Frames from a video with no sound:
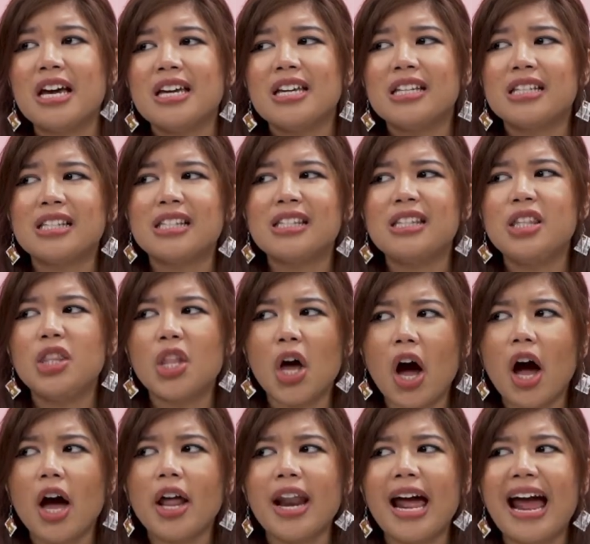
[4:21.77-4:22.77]
it's
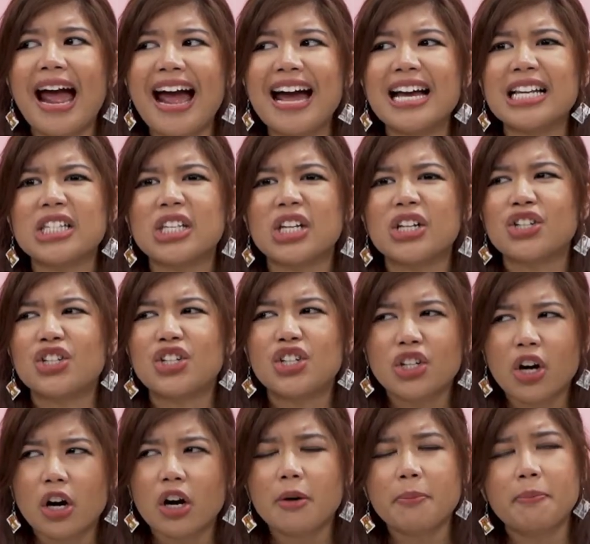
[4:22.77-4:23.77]
not as
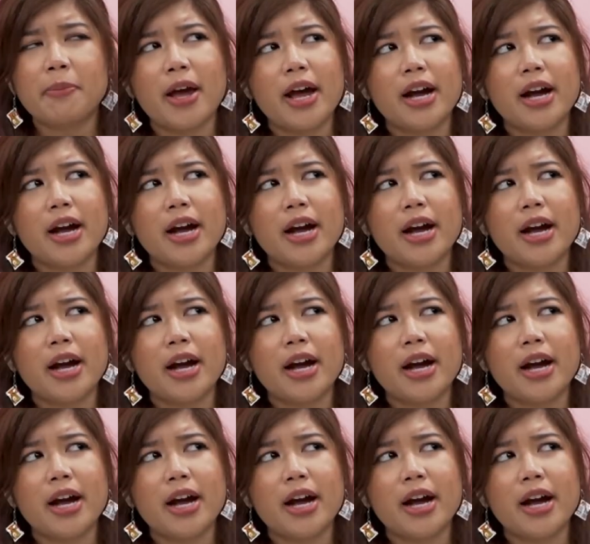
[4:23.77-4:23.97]
sharp